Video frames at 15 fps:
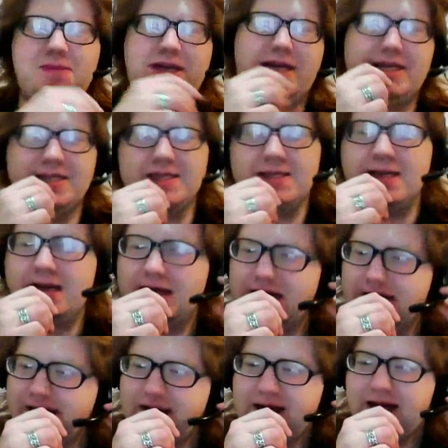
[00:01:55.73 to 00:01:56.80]
because
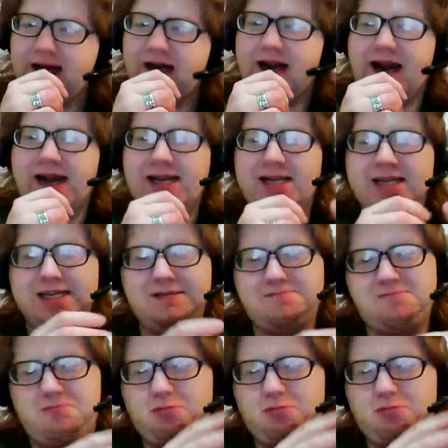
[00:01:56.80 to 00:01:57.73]
I get